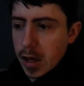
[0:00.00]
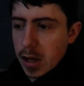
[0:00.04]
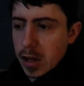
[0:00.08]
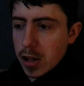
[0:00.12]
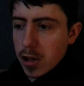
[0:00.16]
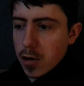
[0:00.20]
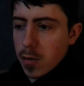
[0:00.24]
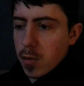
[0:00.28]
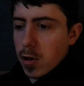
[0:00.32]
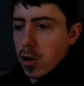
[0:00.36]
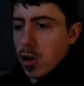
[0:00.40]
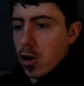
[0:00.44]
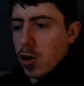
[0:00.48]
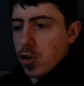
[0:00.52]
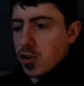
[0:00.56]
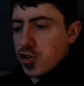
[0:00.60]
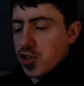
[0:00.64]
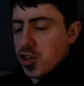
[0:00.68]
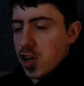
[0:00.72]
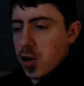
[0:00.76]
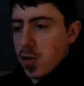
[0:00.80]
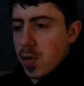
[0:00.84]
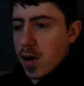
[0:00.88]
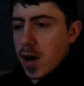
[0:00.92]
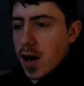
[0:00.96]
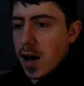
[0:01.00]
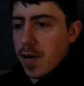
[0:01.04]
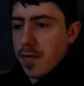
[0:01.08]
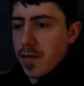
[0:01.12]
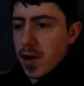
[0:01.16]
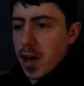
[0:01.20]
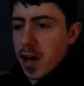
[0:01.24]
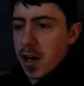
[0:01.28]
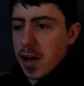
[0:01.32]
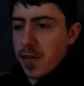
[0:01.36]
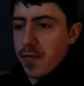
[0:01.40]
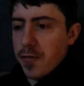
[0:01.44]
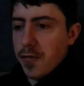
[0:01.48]
You will also have
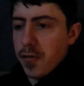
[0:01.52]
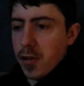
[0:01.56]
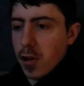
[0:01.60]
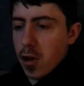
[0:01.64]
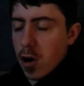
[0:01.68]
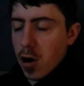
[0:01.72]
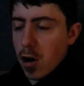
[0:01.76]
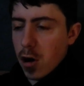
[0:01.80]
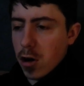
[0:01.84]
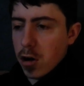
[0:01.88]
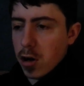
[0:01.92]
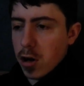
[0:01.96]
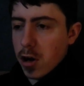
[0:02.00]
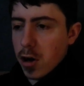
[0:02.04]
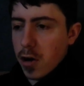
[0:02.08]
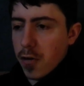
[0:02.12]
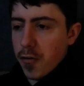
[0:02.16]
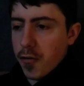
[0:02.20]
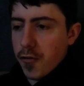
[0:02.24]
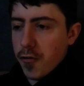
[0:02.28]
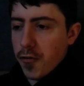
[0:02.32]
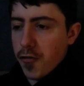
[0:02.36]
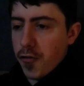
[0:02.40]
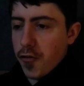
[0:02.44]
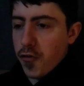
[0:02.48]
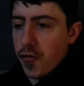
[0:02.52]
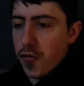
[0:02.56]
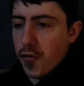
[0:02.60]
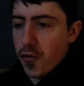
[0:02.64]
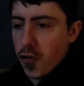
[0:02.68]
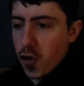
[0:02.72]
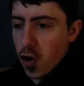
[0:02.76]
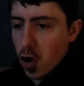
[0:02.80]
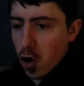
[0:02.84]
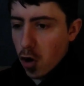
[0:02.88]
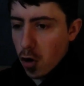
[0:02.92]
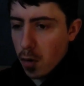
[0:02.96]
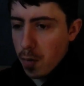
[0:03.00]
a vlog
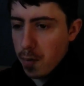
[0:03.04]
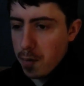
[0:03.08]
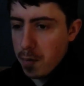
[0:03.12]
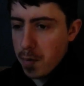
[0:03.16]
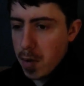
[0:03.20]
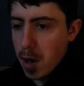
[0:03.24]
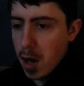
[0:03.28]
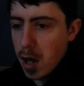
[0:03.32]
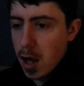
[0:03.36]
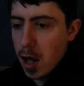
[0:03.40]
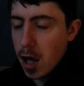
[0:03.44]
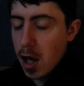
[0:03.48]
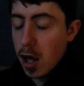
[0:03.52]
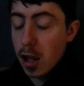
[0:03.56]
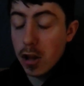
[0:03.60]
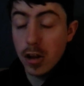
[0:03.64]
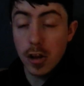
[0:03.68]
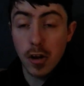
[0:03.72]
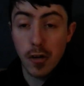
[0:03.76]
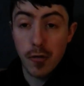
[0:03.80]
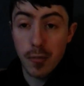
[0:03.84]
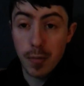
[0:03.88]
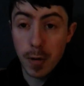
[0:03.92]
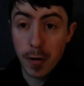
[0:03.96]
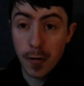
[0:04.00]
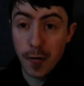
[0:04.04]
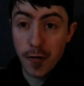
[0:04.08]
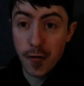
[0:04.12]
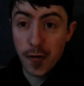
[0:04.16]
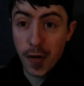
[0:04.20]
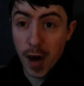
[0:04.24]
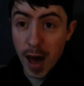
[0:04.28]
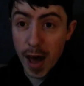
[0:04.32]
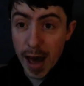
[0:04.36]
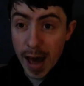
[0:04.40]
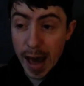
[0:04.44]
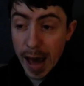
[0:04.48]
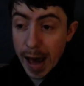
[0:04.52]
from Loughborough
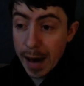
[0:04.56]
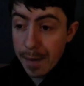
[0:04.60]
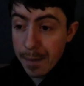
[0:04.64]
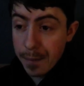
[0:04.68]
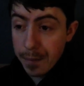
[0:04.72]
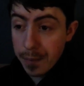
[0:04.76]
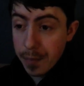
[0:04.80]
Fair.